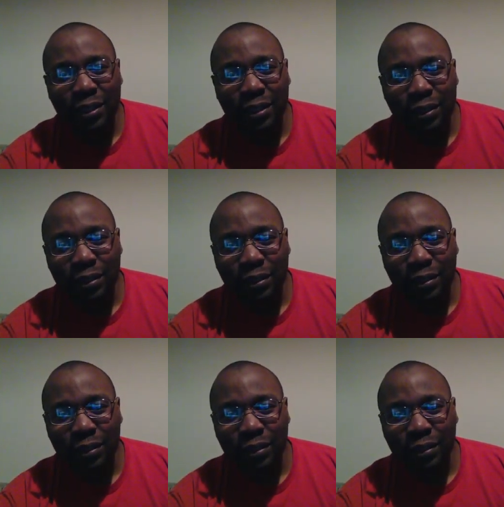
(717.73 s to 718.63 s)

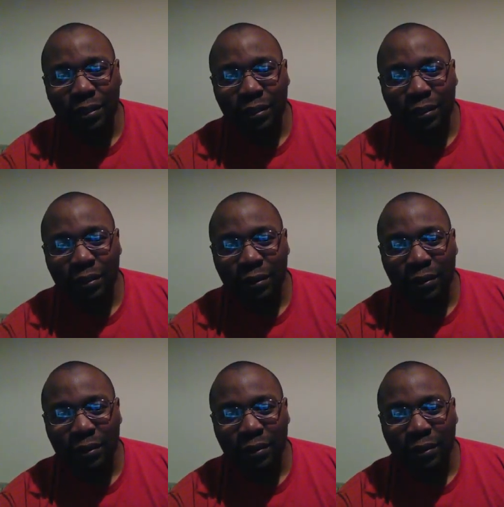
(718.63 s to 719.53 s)

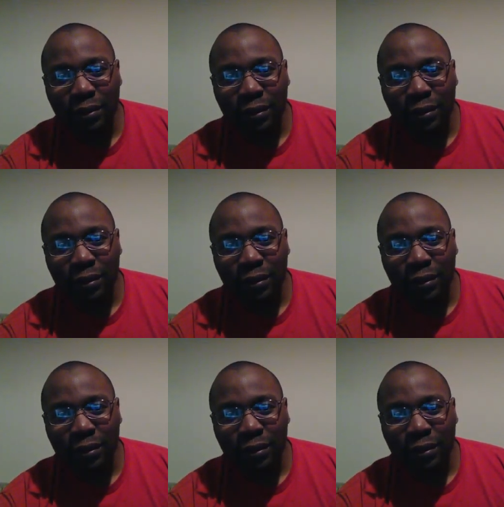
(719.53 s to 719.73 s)
No one is speaking in this clip.